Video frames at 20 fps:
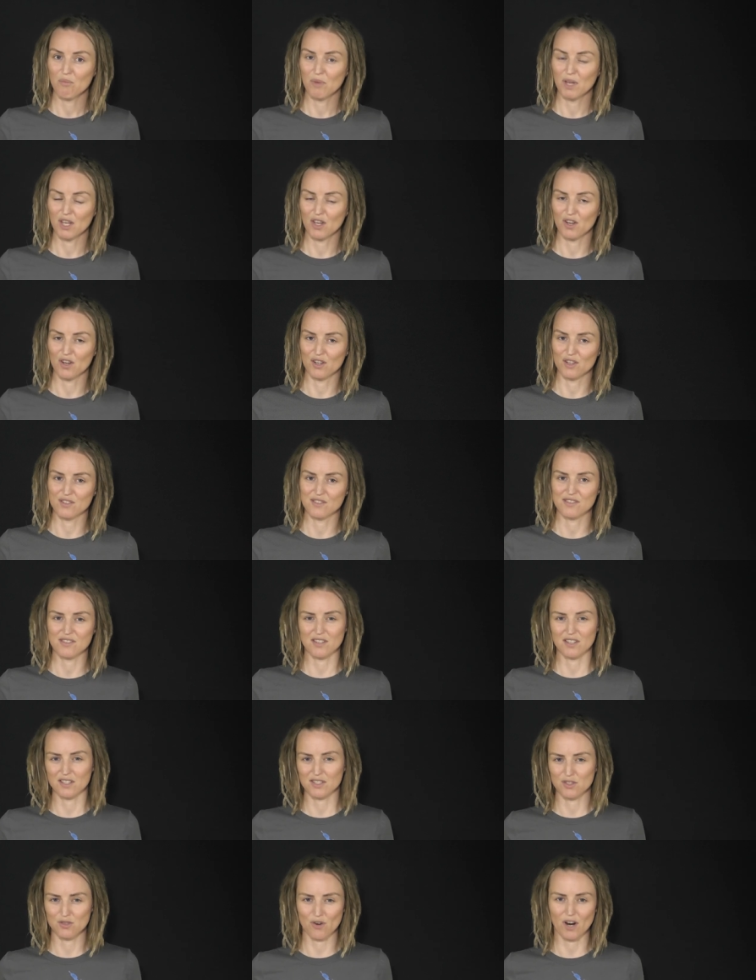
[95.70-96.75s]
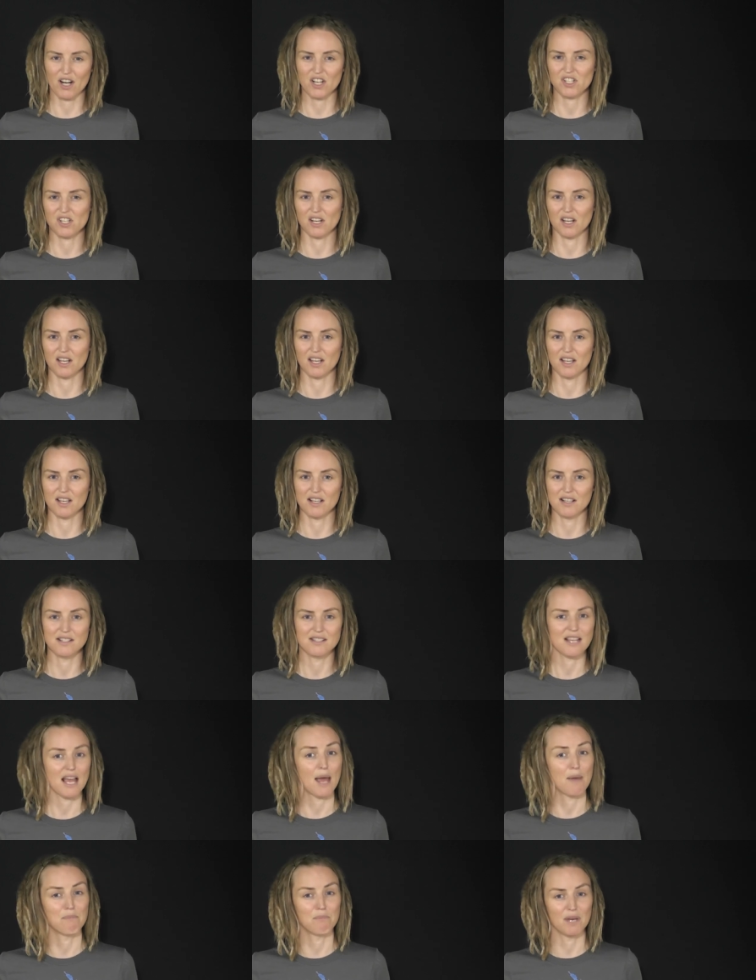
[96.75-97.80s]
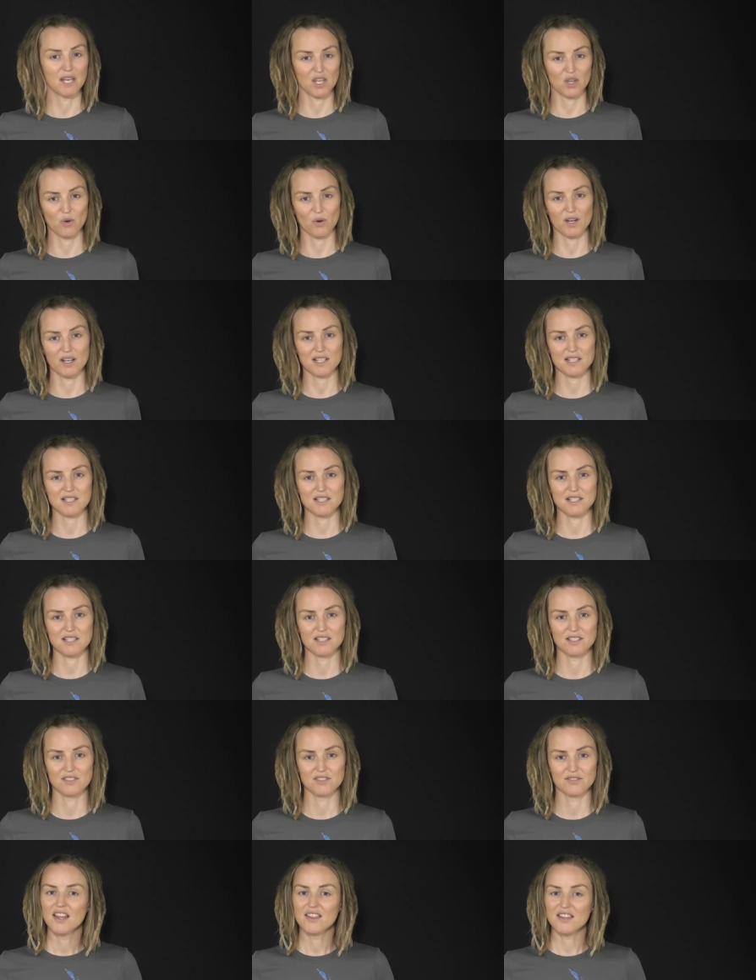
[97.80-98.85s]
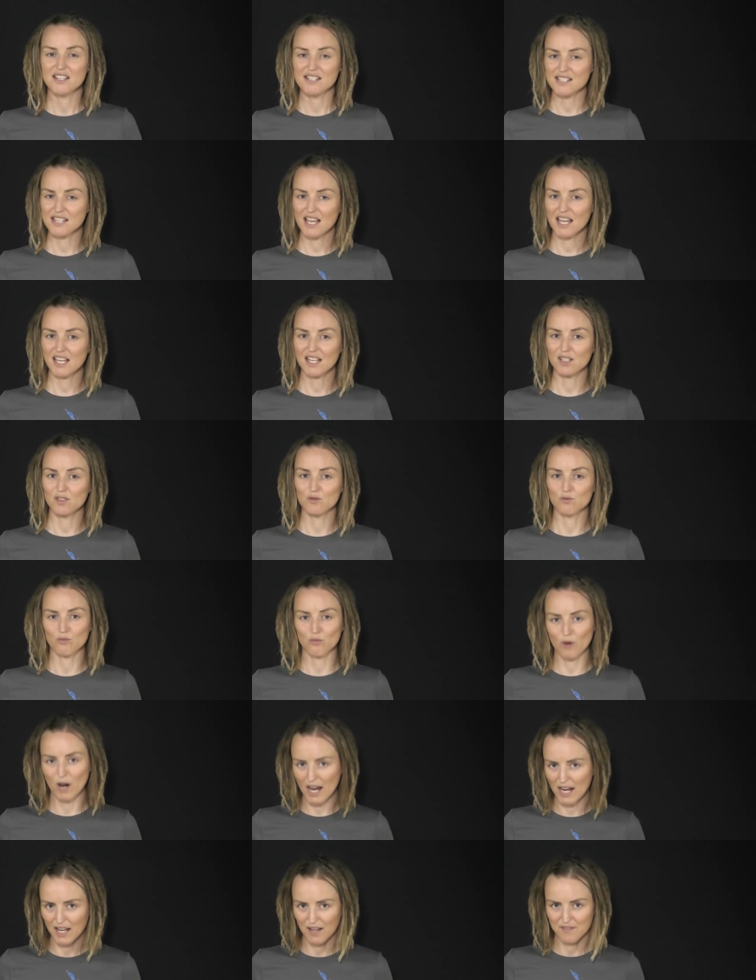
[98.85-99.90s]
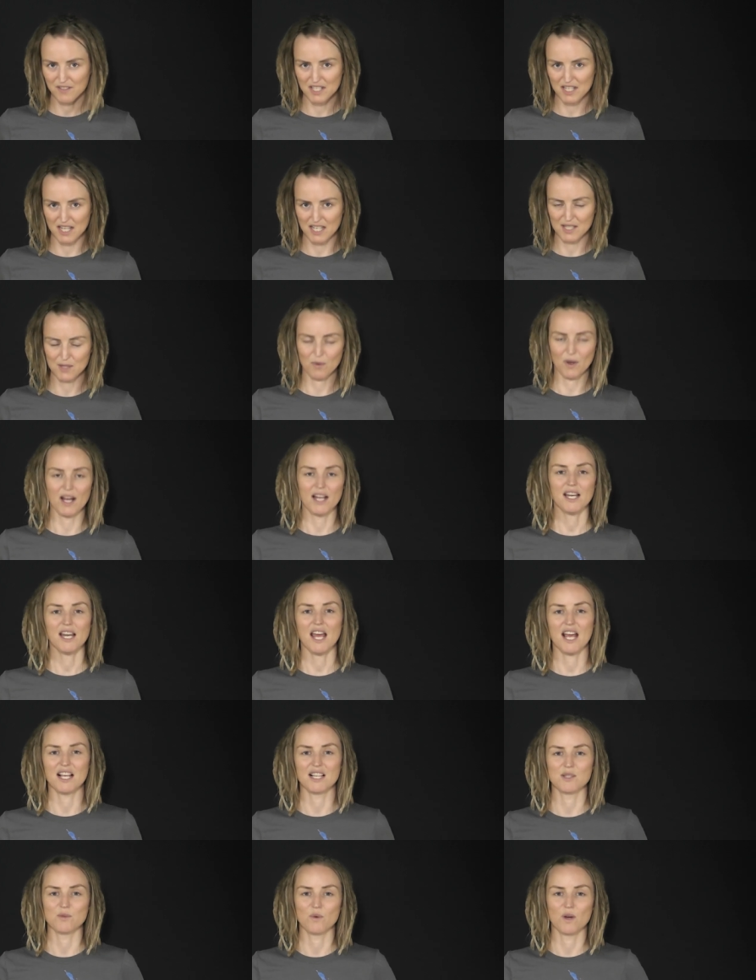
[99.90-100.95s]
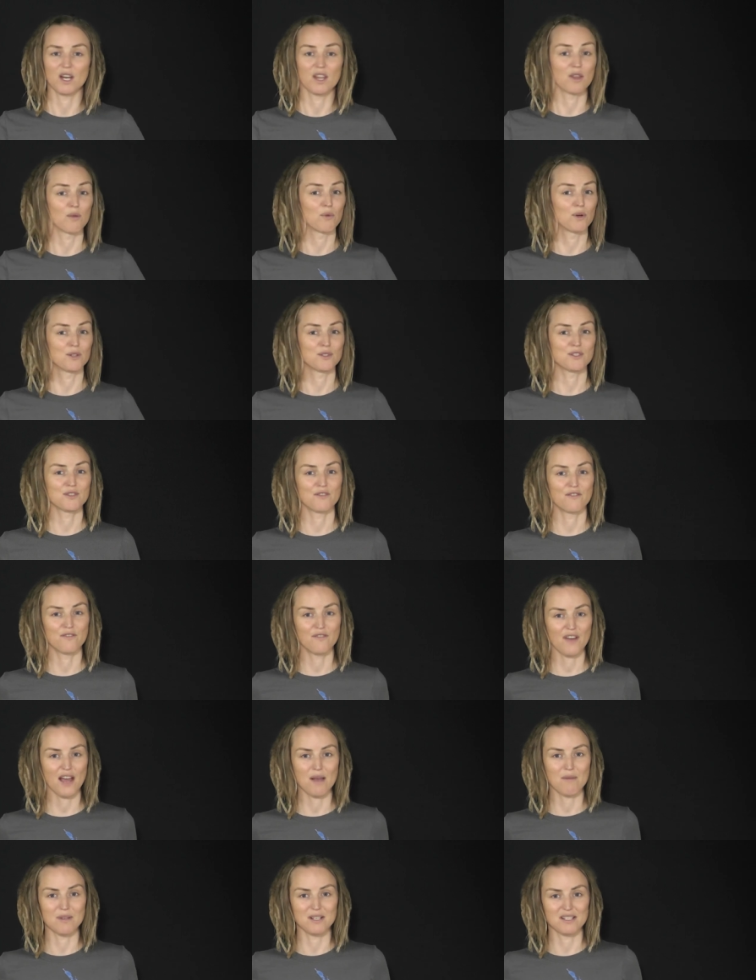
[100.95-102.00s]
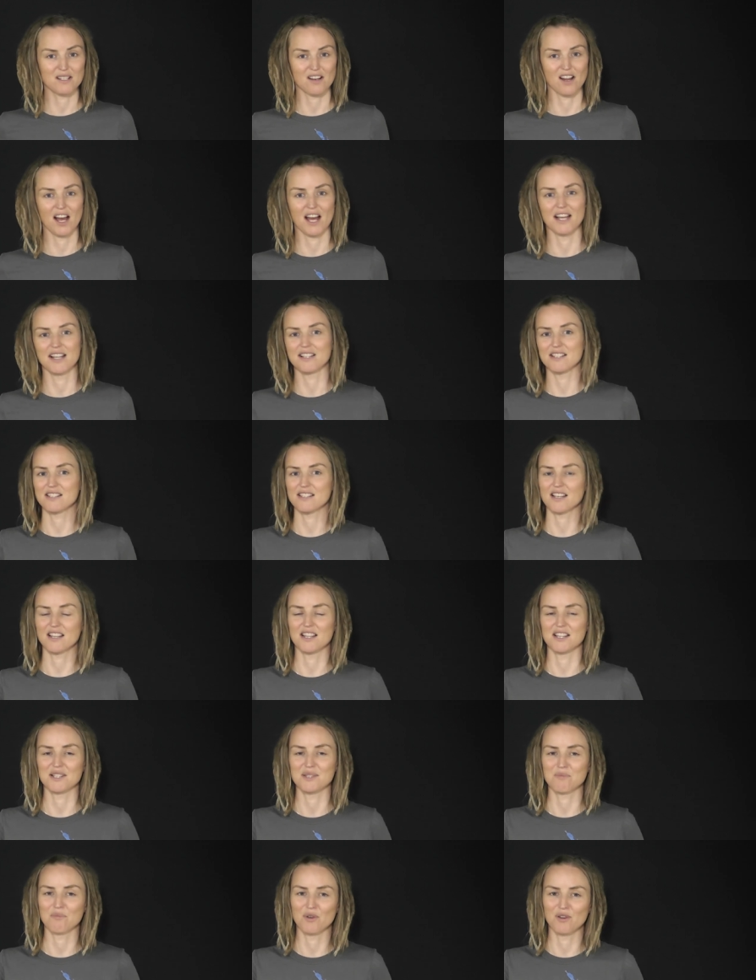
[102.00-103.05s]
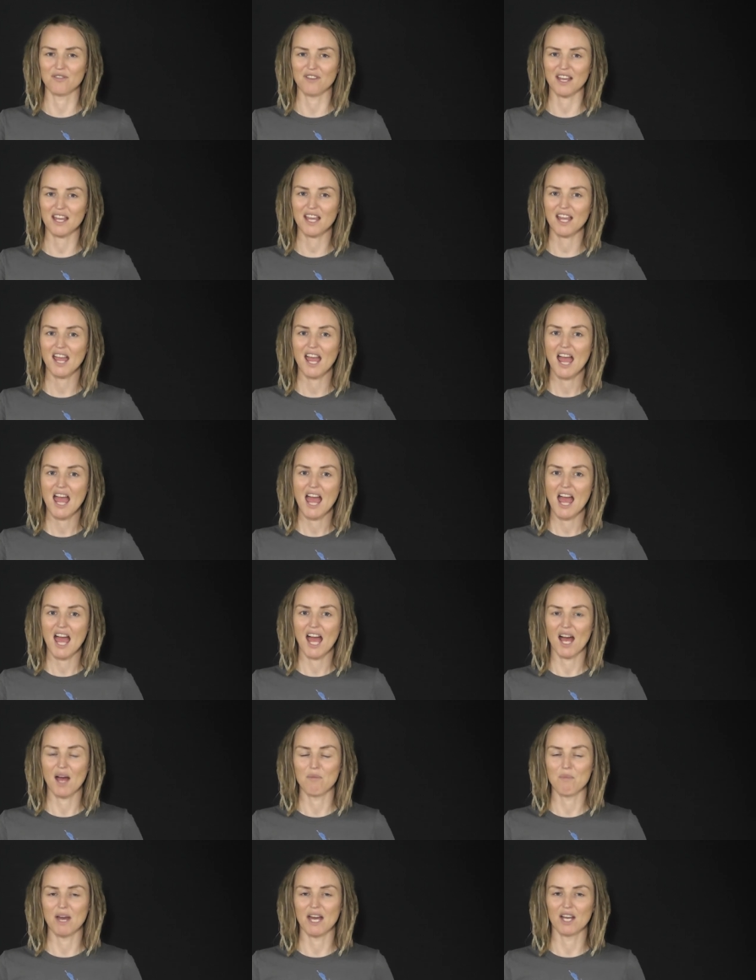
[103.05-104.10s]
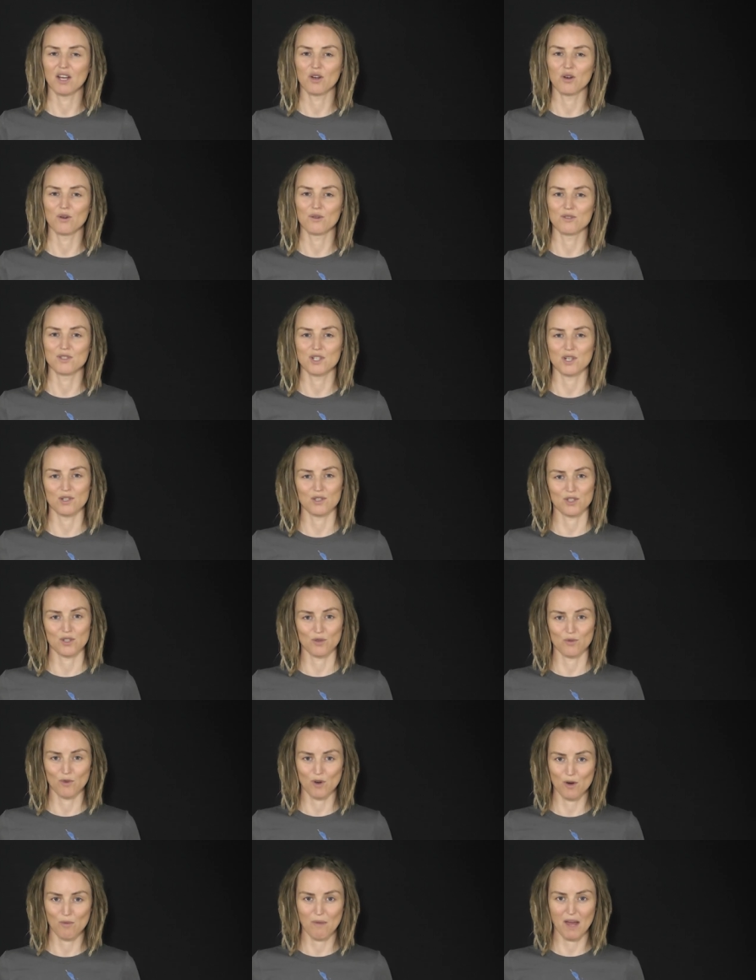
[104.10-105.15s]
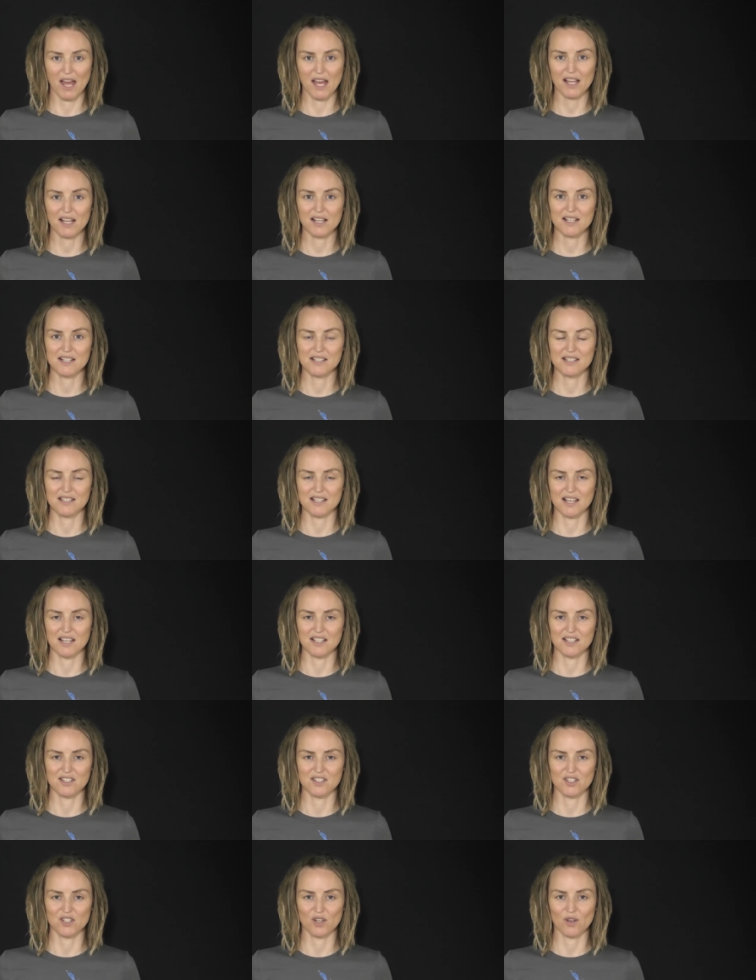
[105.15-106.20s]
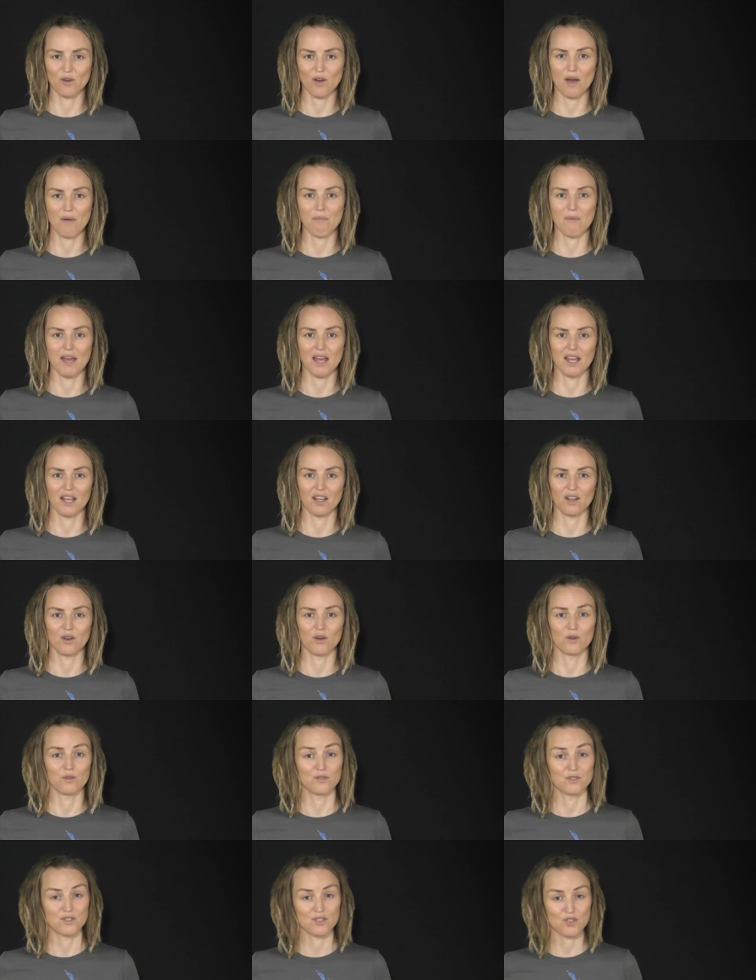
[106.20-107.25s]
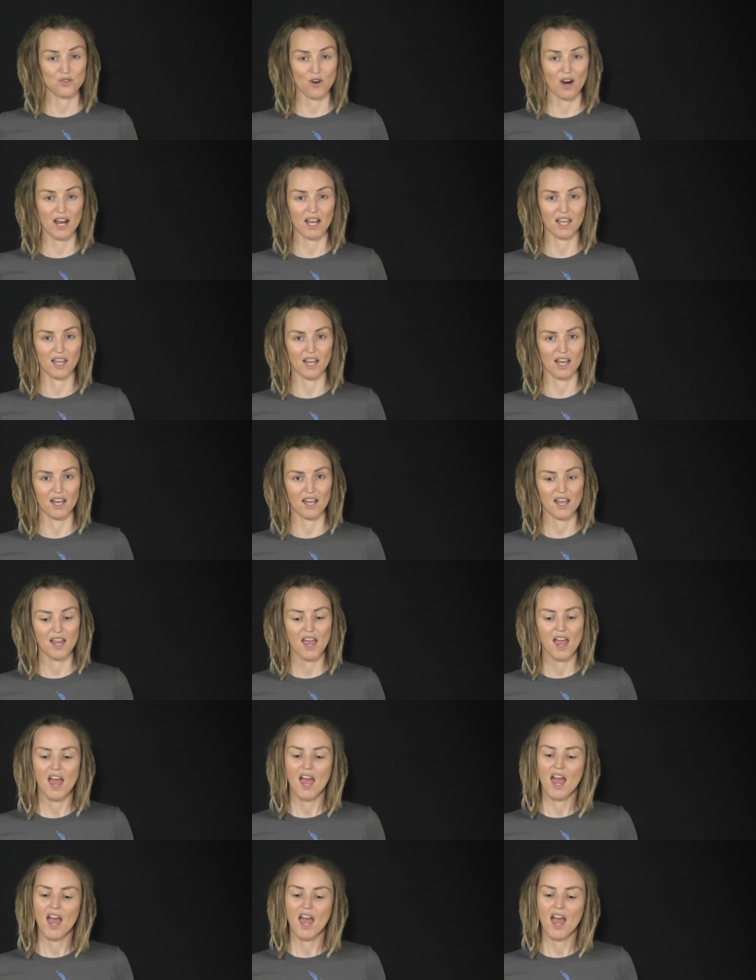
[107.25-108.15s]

because the structure is ambiguous. The scene right after this one has one of the most famous lines in this movie. A man called Dr. Rumax says to a man called Stryker,